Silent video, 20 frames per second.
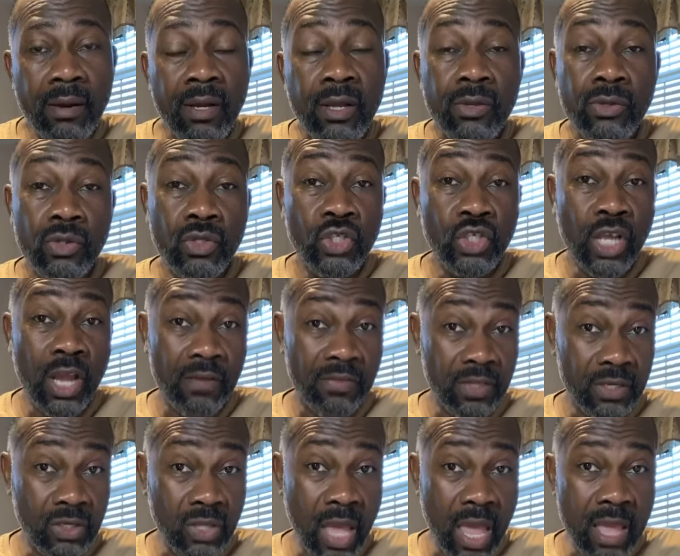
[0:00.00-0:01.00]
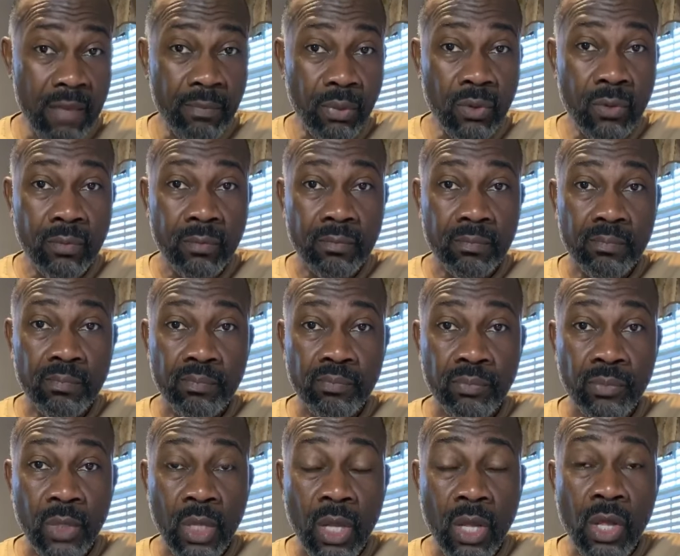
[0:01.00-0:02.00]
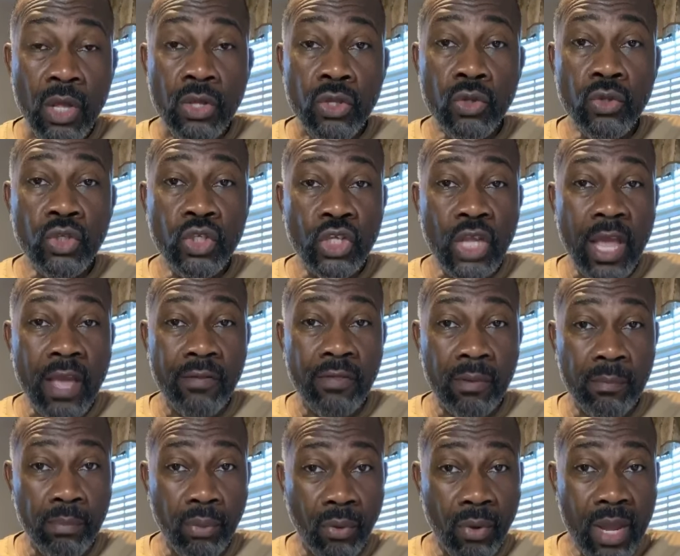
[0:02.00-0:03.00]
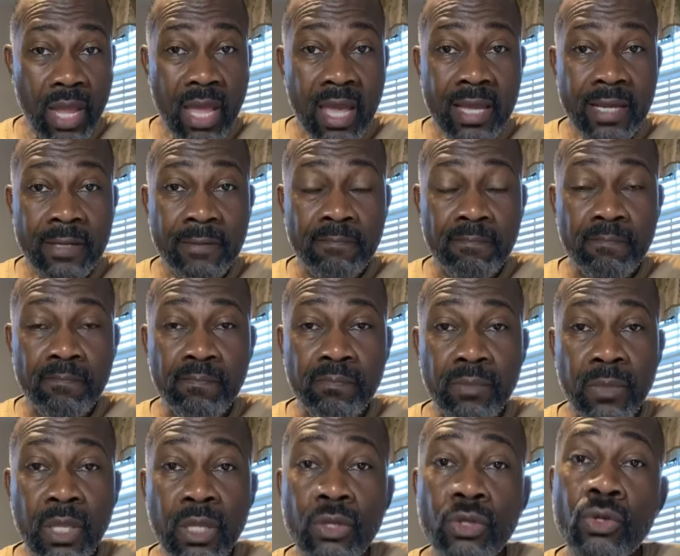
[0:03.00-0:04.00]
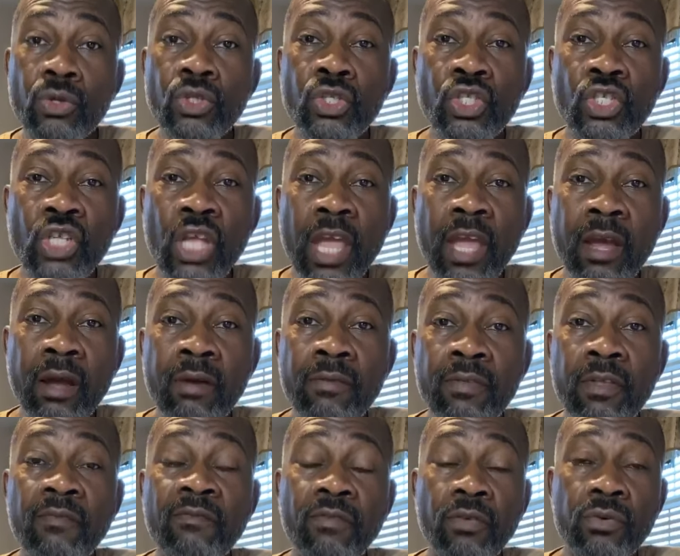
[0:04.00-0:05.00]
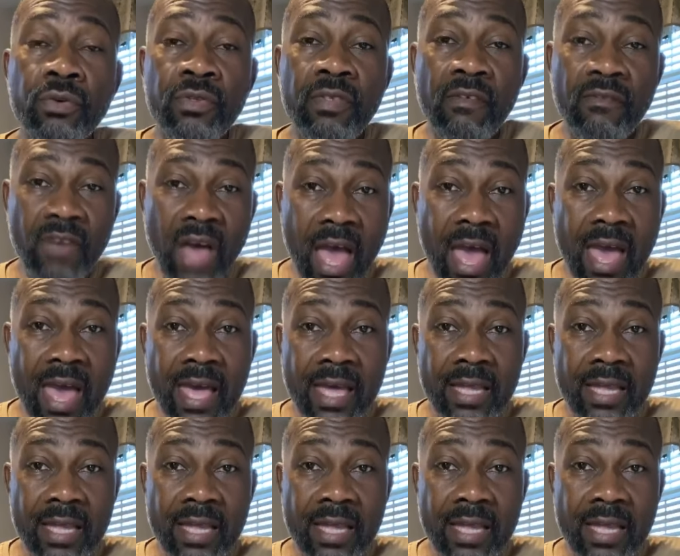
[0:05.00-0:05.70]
You share the table, you share the bread, you share the fruit of the vine.